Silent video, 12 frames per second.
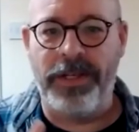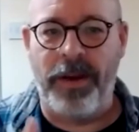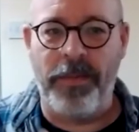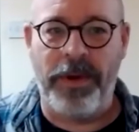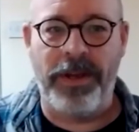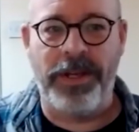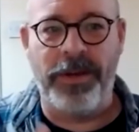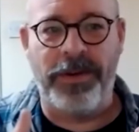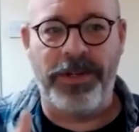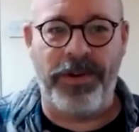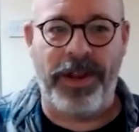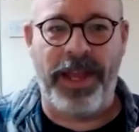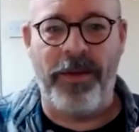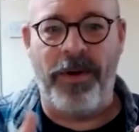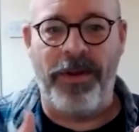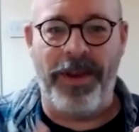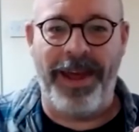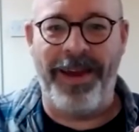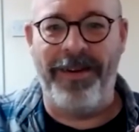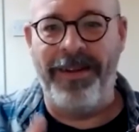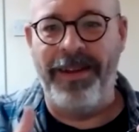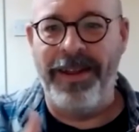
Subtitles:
so I'm going to do a tricky one now.